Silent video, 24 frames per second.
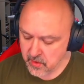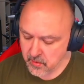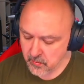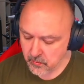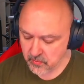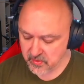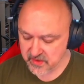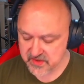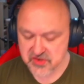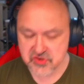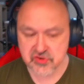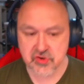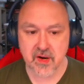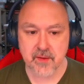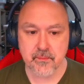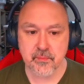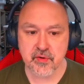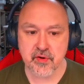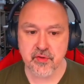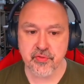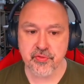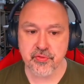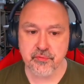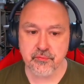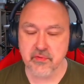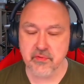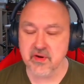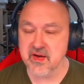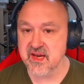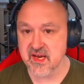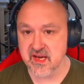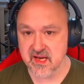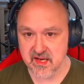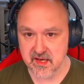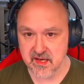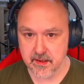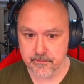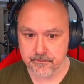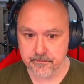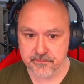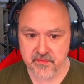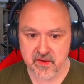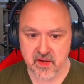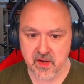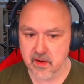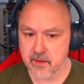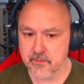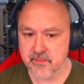Well, let's try and put a 3 here.
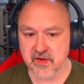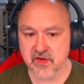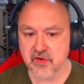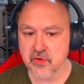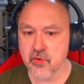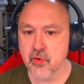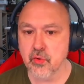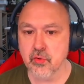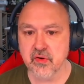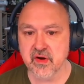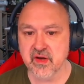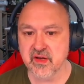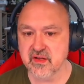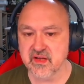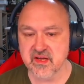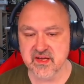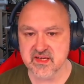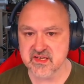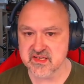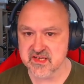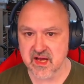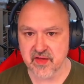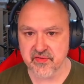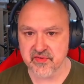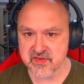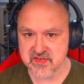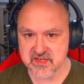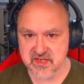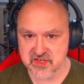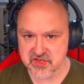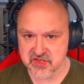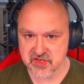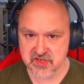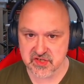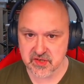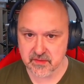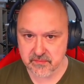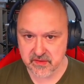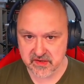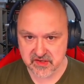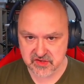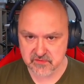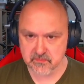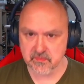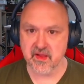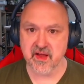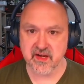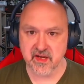I'm ignoring these other digits. I'm
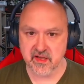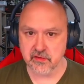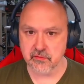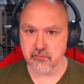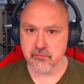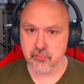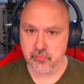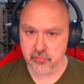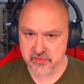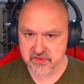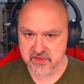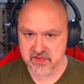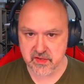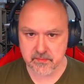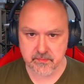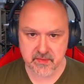explaining the rules of the